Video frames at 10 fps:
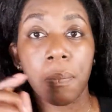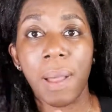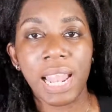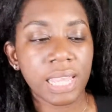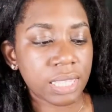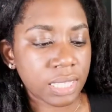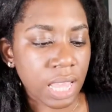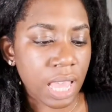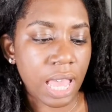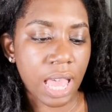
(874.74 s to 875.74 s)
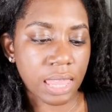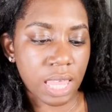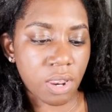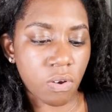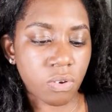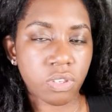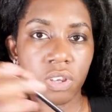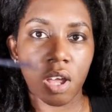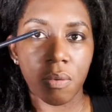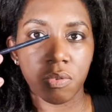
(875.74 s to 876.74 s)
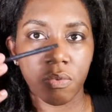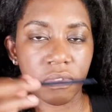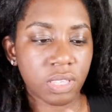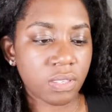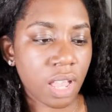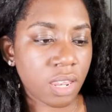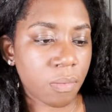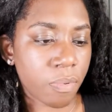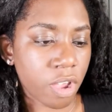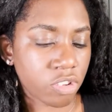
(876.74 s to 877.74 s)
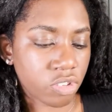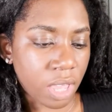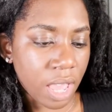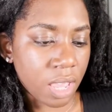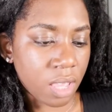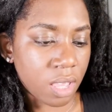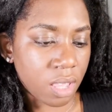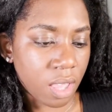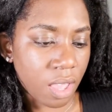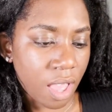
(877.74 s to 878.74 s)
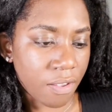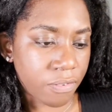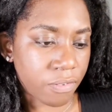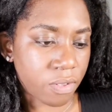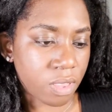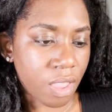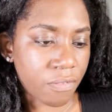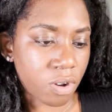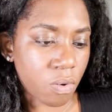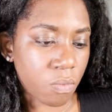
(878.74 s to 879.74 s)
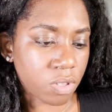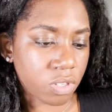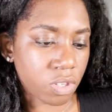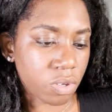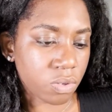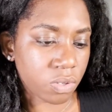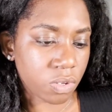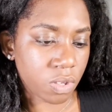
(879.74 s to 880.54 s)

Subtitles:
palette, and then it also comes with this tiny brush that I have never not once used.